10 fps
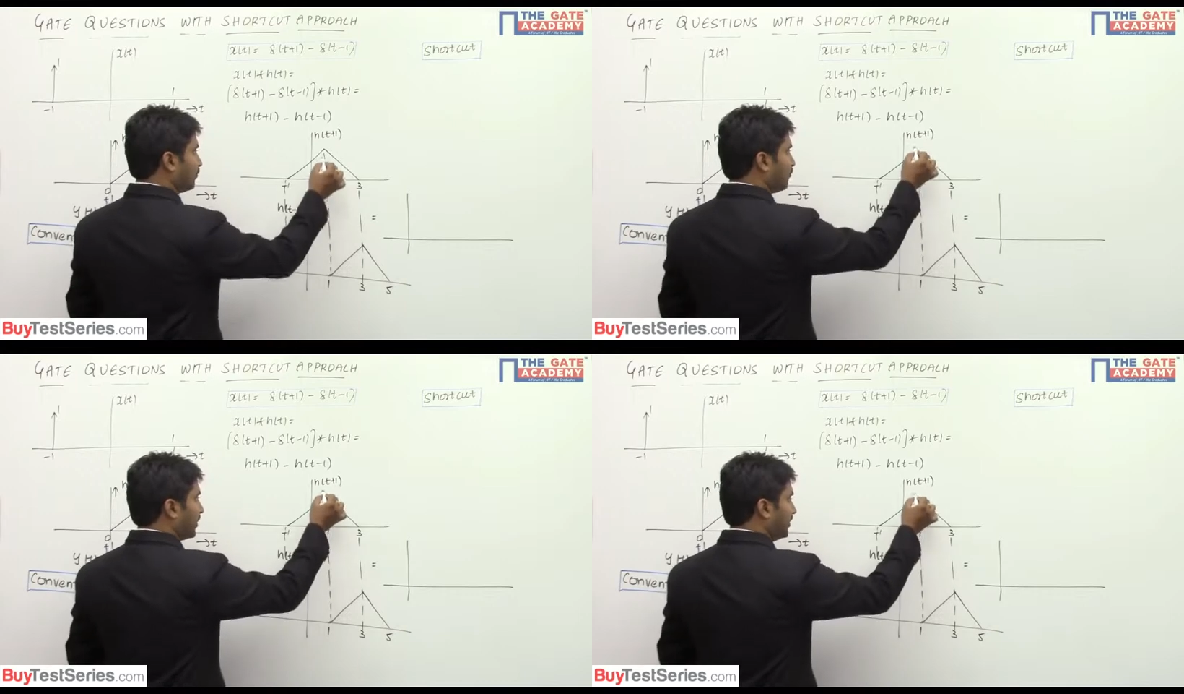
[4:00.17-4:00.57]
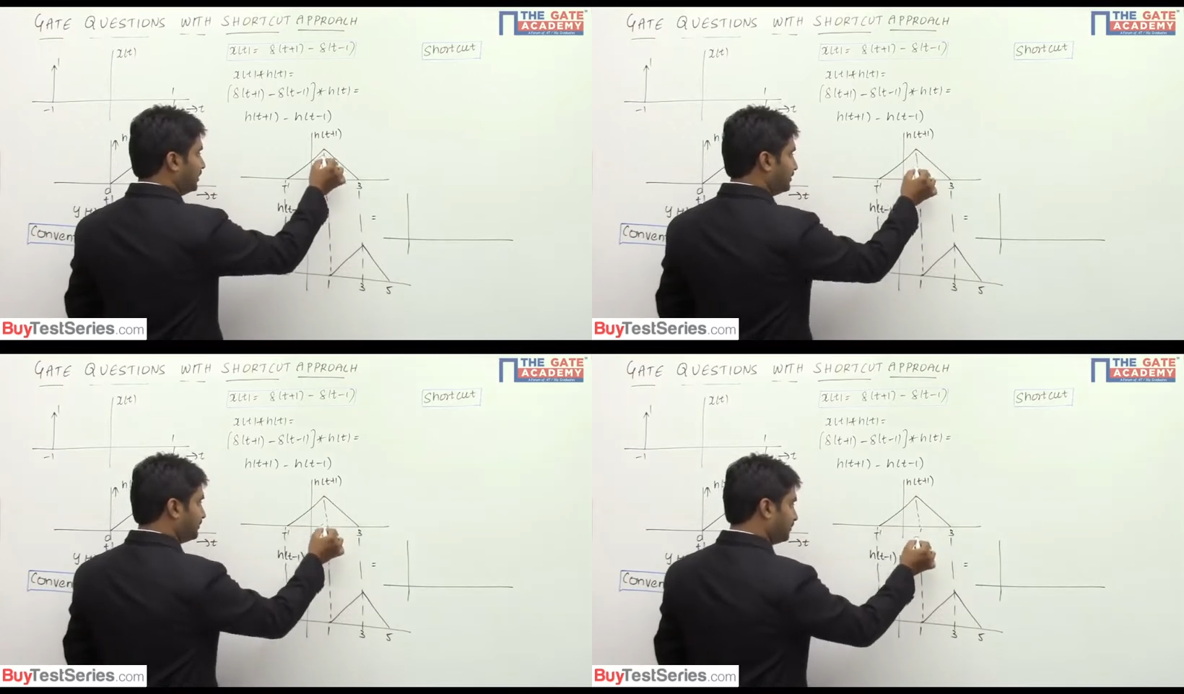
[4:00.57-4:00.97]
of 1,
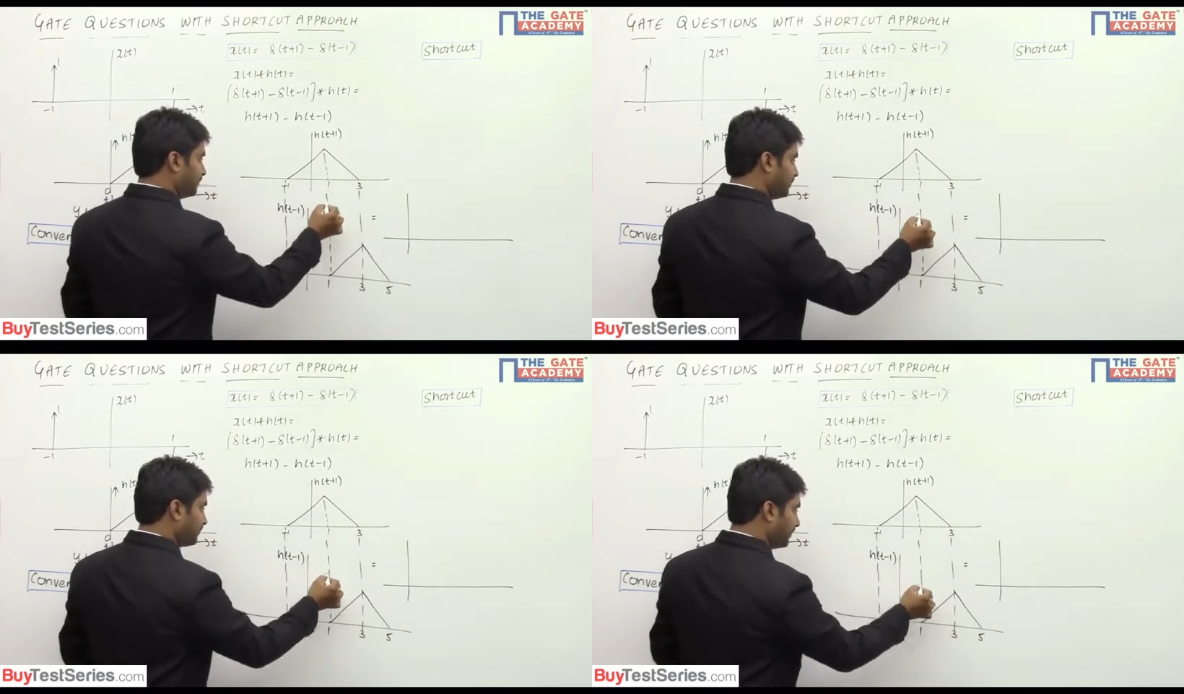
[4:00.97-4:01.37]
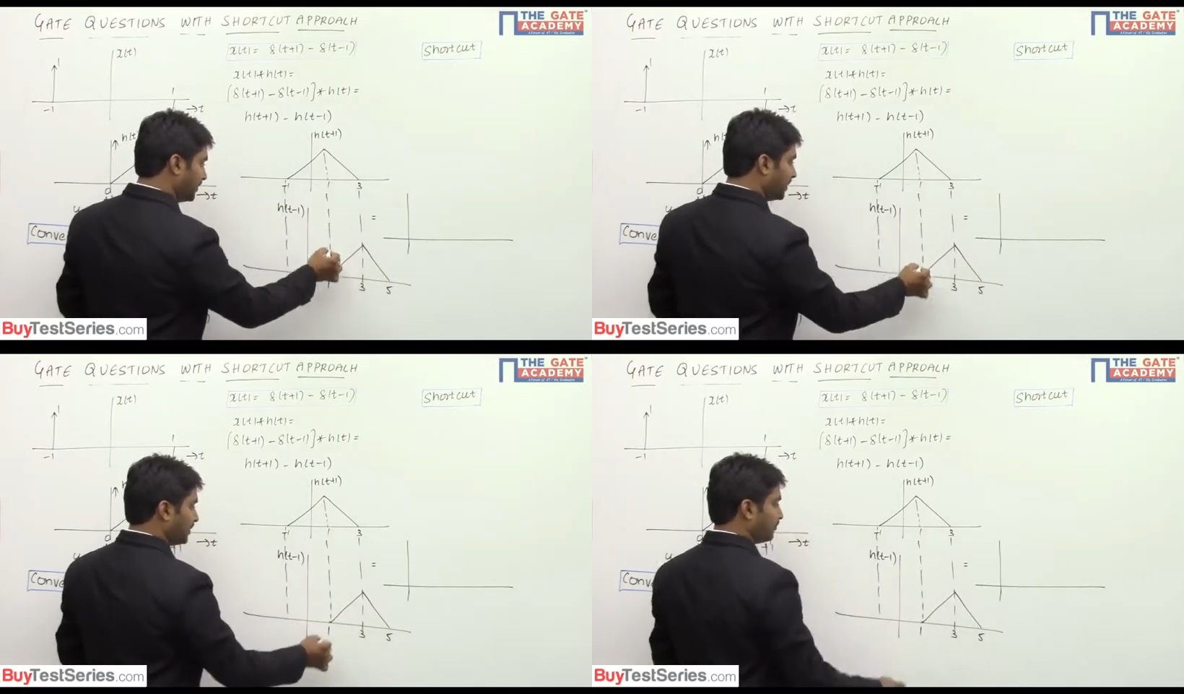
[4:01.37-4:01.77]

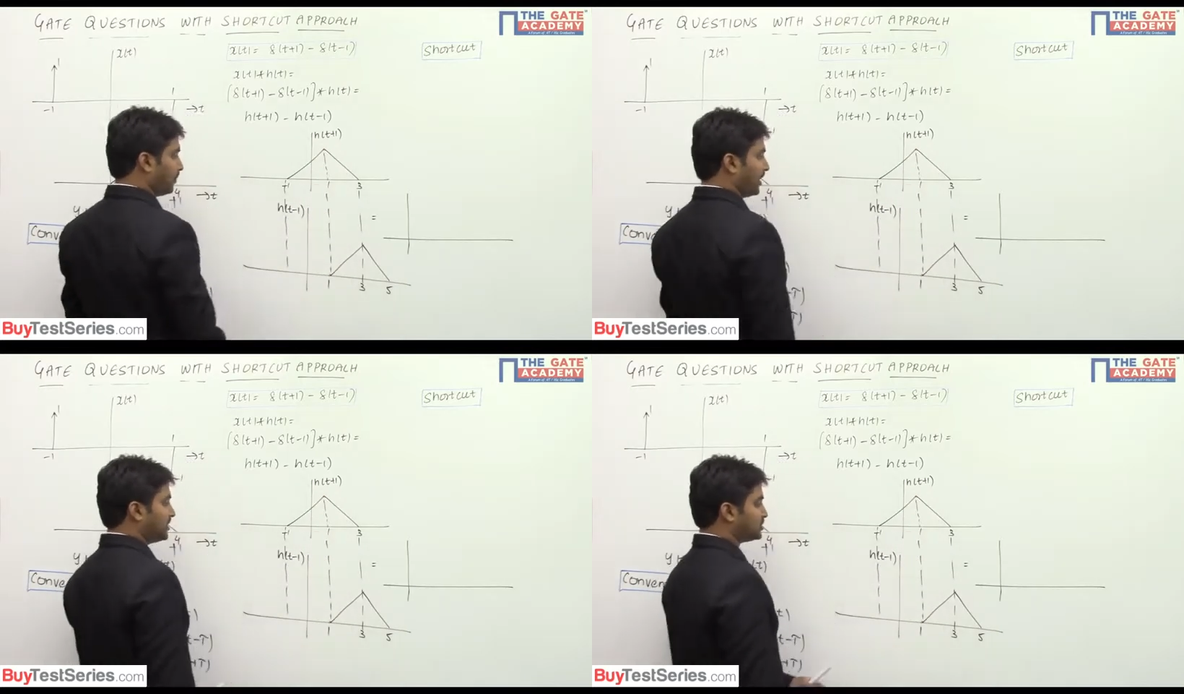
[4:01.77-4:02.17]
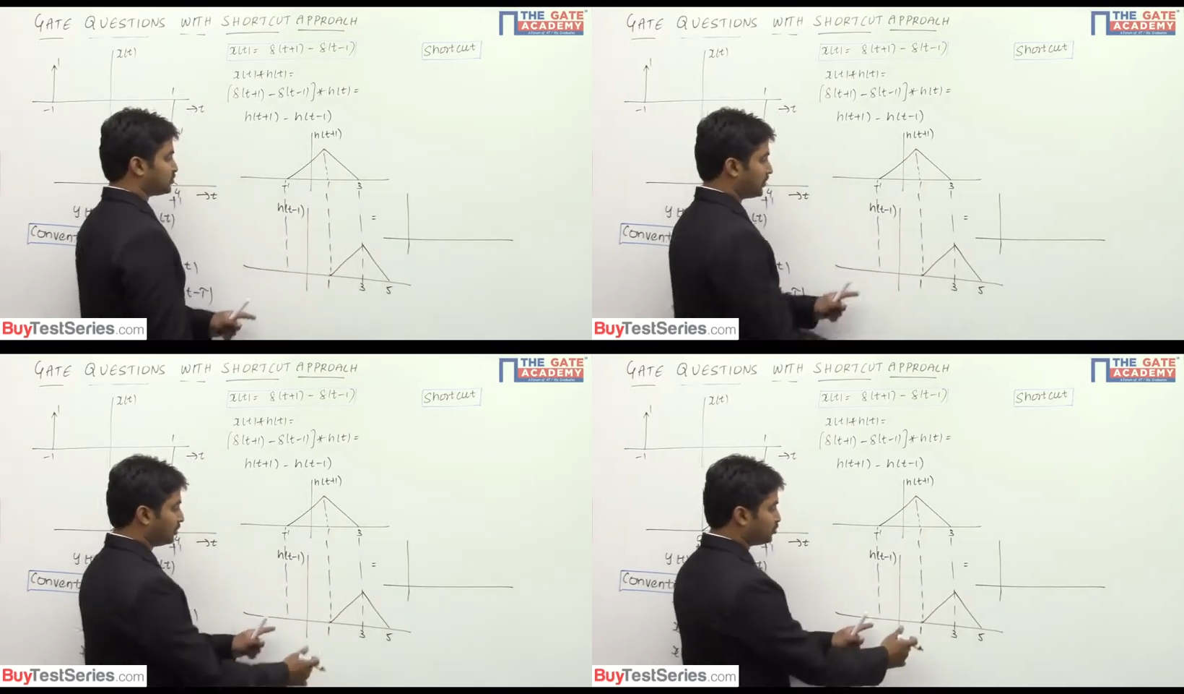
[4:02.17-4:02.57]

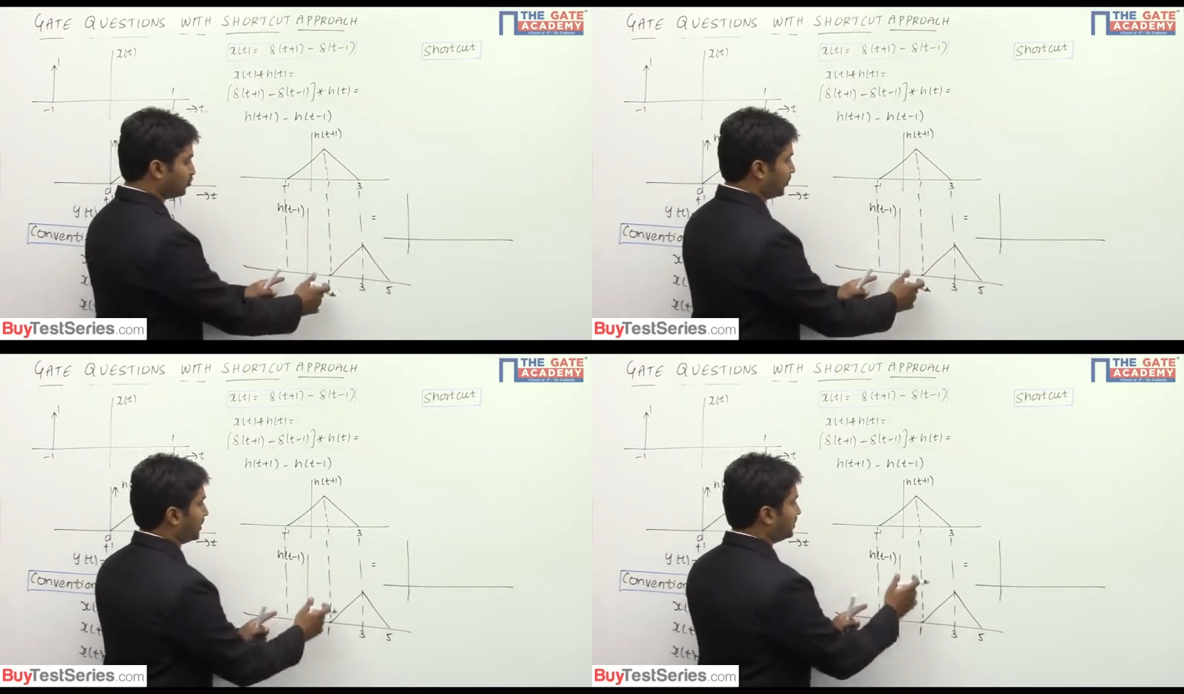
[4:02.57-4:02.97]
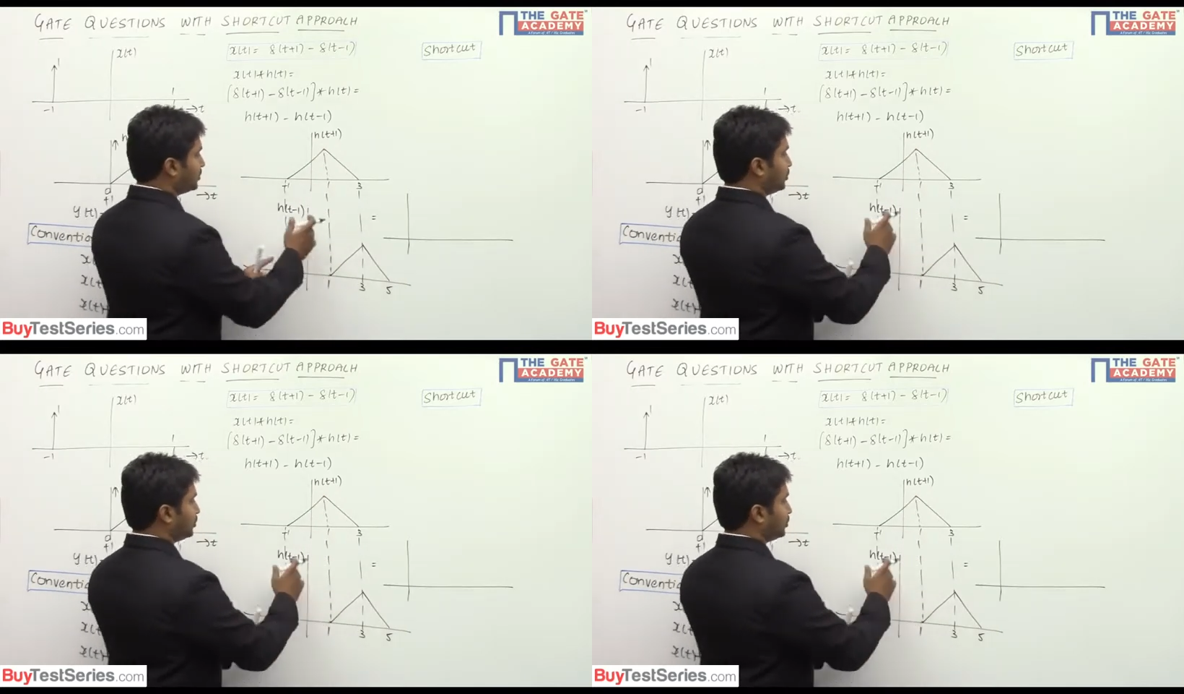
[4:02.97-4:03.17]
-1 to 1,